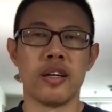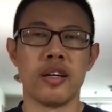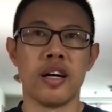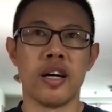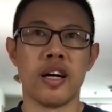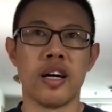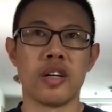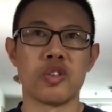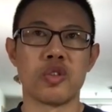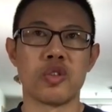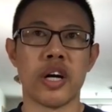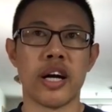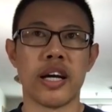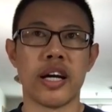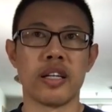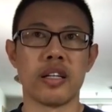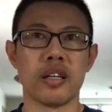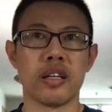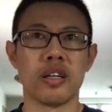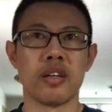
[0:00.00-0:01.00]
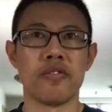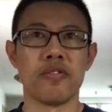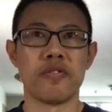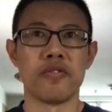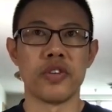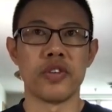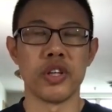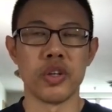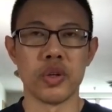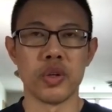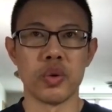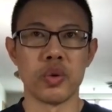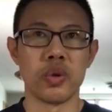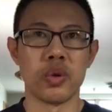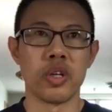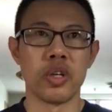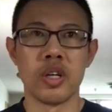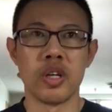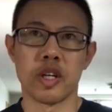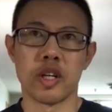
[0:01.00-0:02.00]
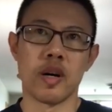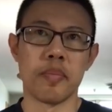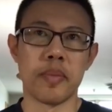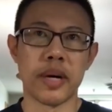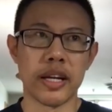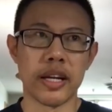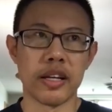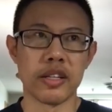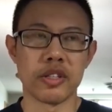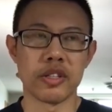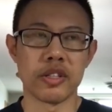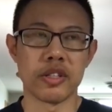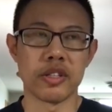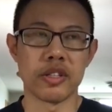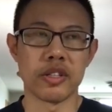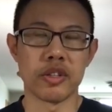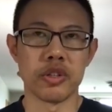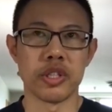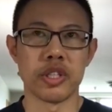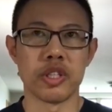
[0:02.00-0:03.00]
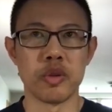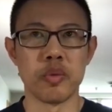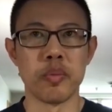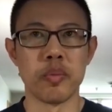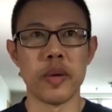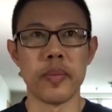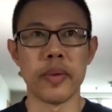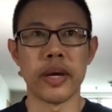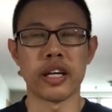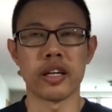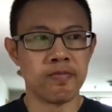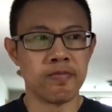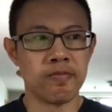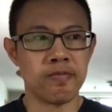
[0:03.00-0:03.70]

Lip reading: tried a few combinations to mimic